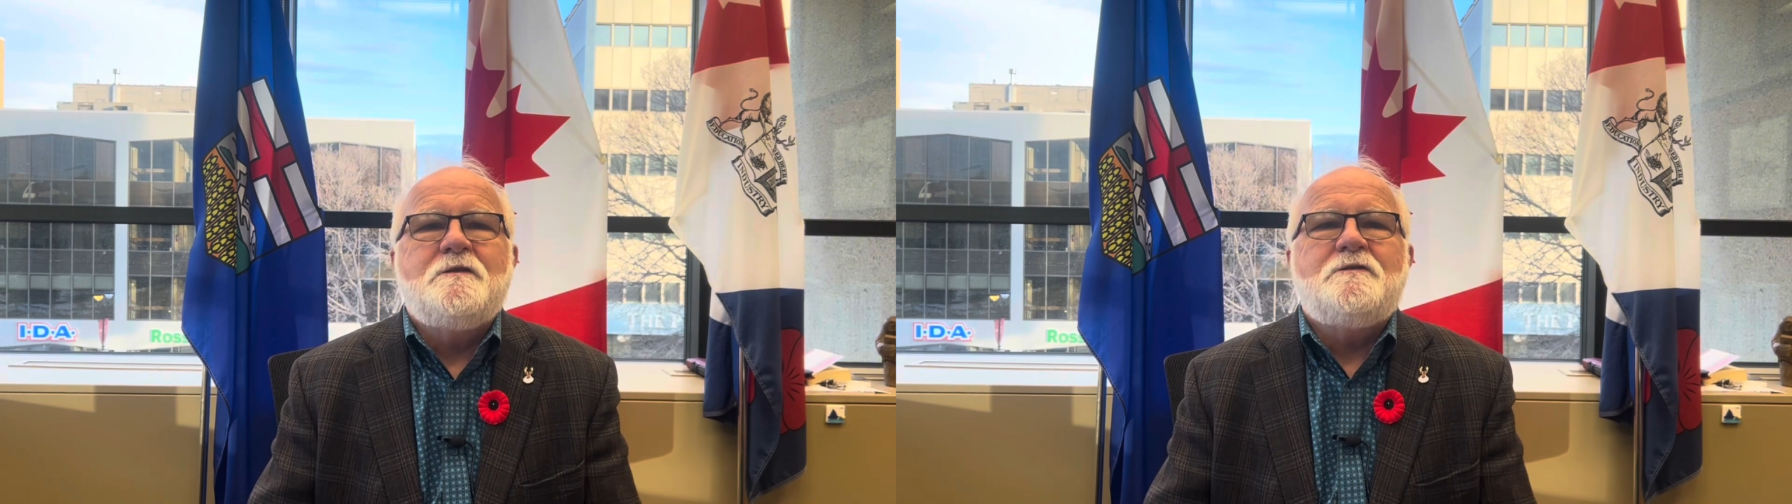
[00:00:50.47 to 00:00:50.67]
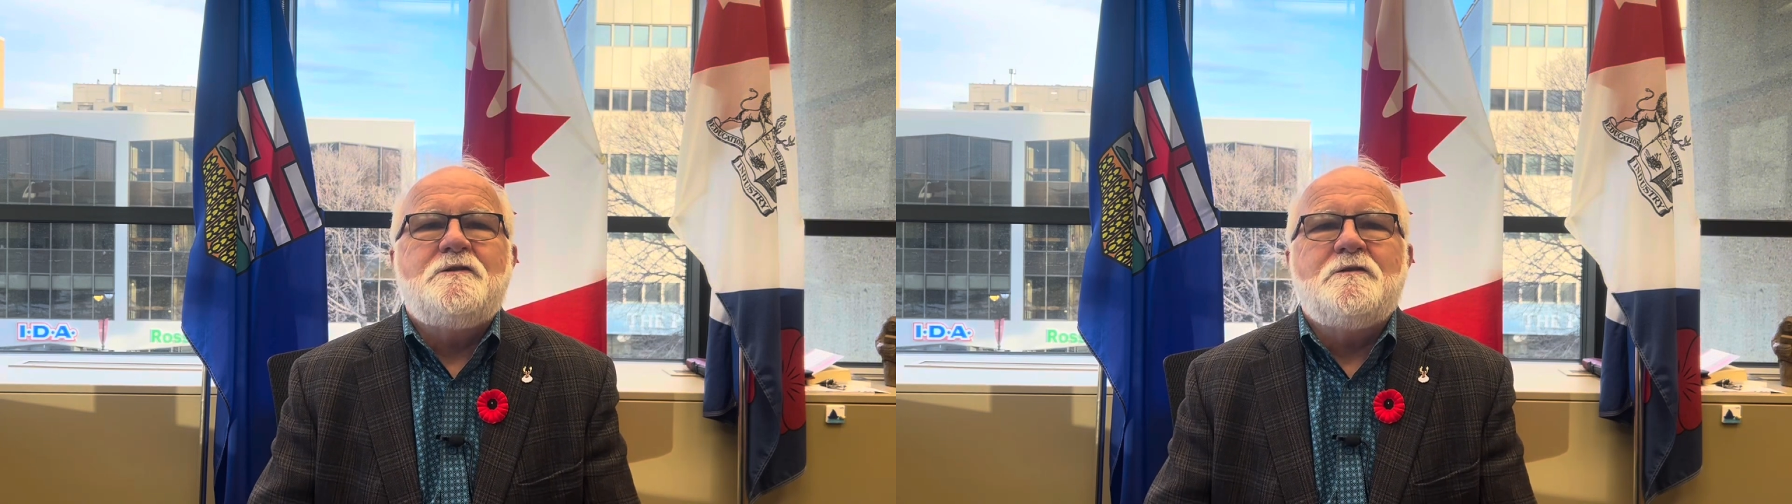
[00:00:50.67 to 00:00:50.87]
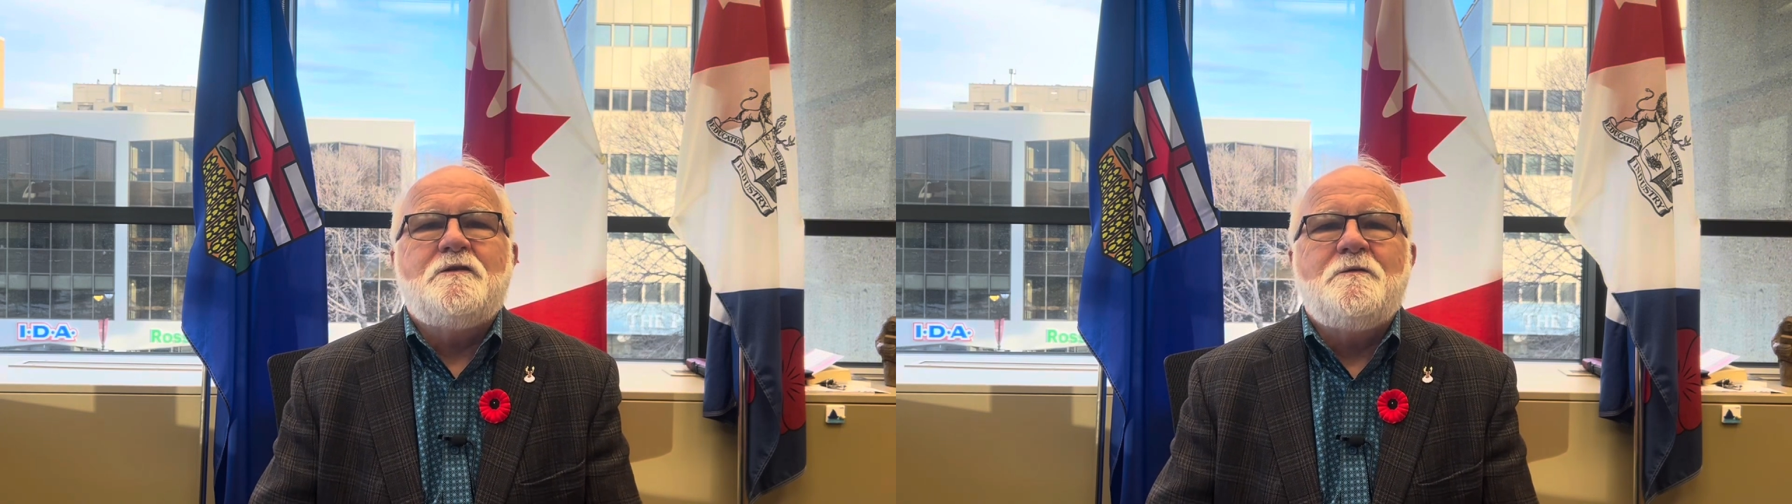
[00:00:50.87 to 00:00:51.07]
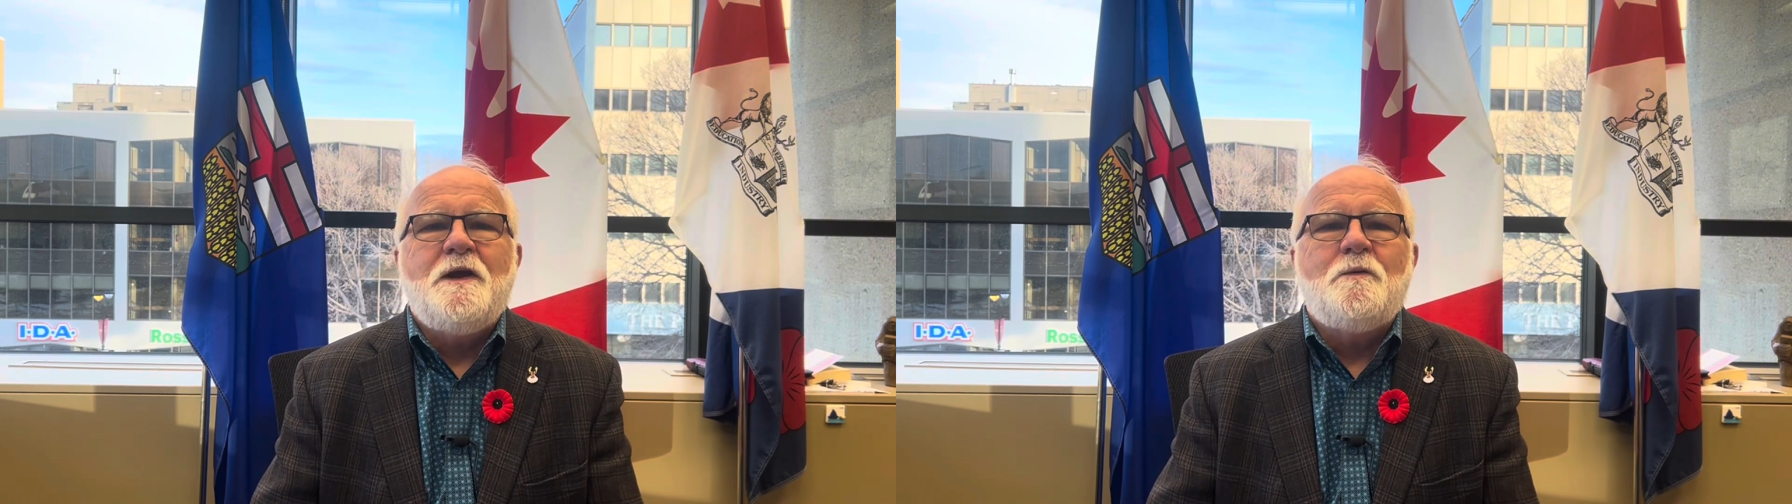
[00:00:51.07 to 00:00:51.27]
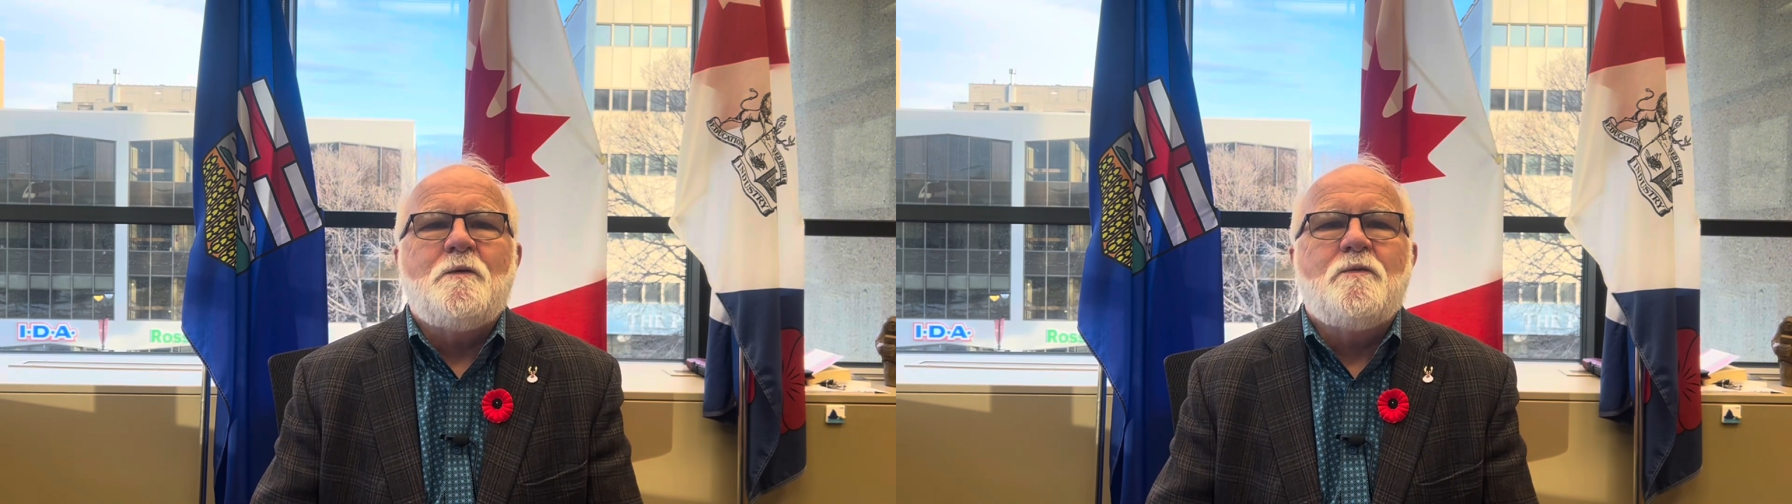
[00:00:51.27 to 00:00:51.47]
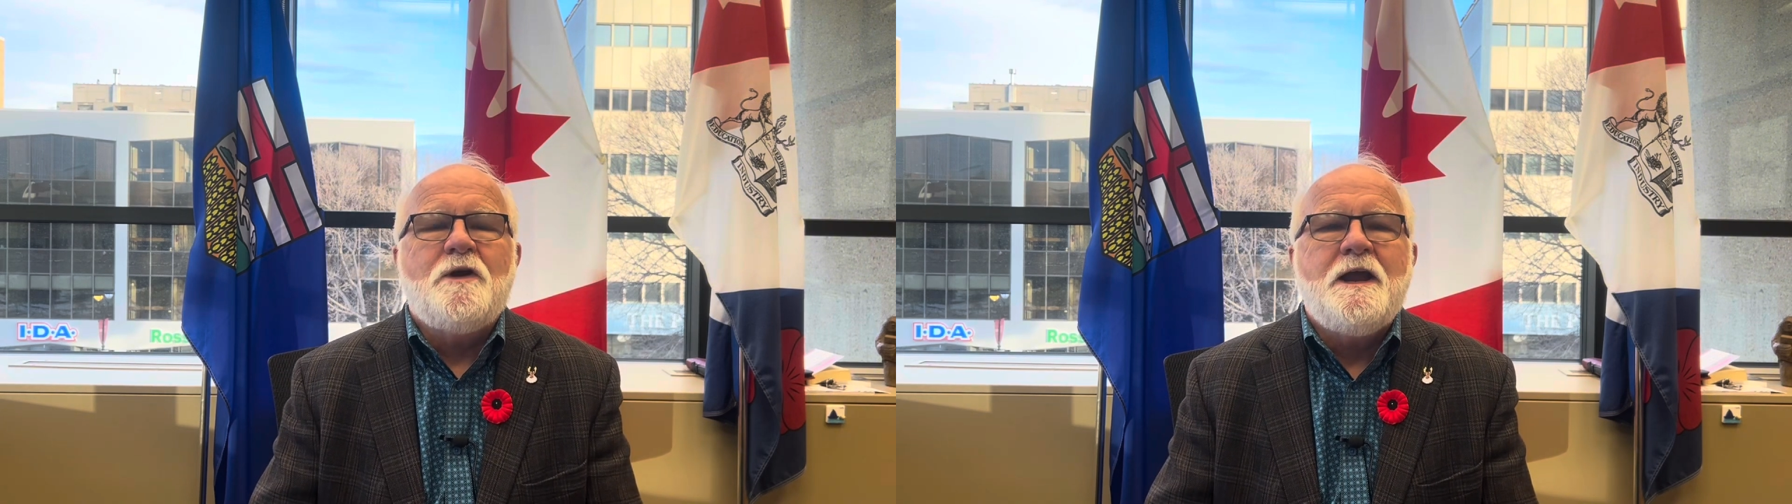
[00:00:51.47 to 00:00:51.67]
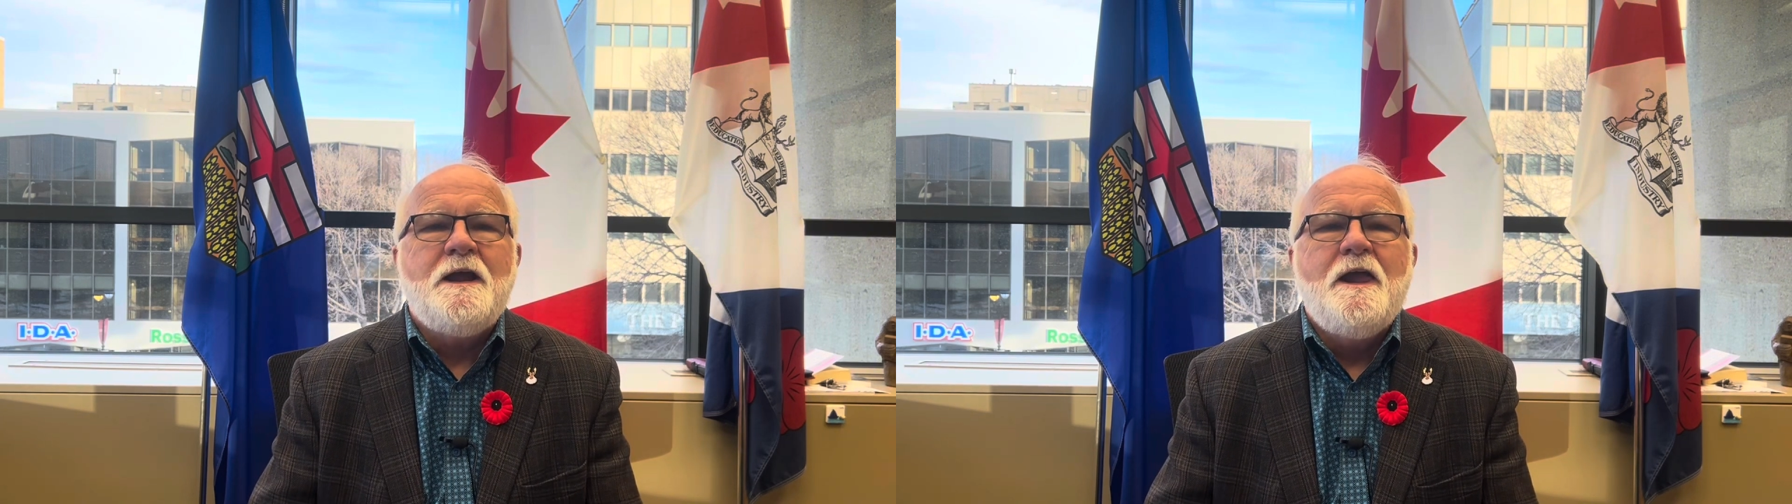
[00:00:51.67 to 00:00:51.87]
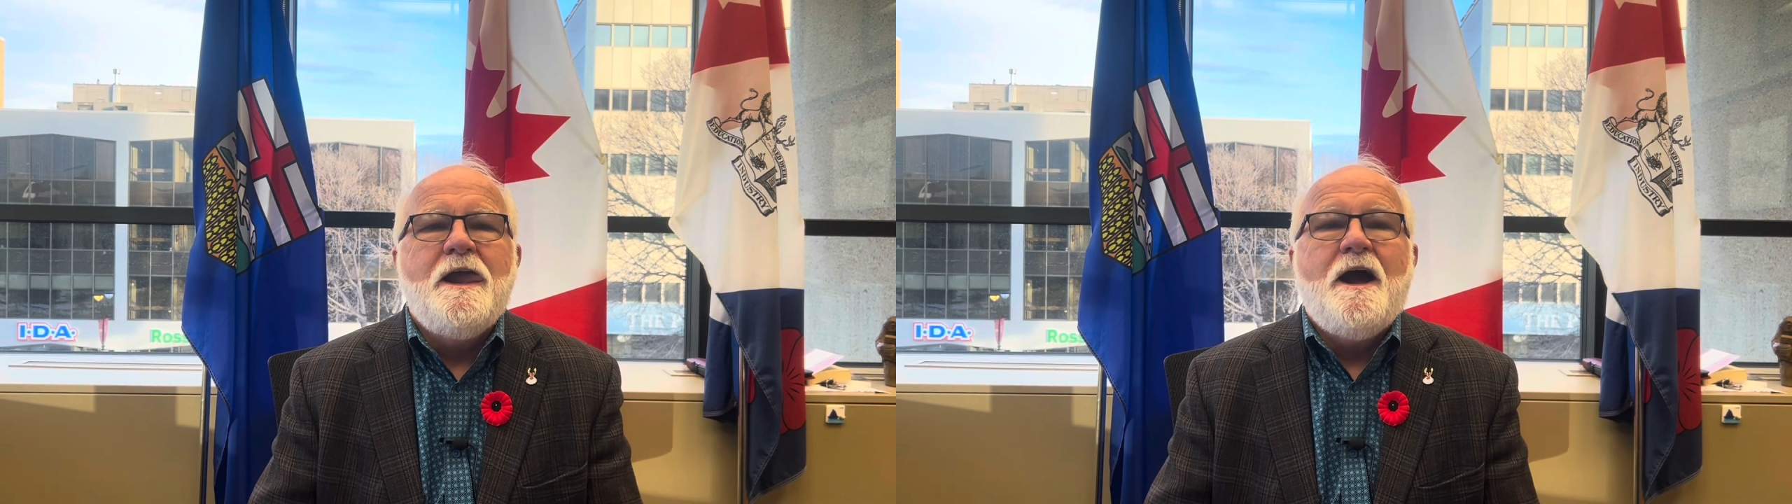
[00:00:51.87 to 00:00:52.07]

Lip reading: this year's event will bring,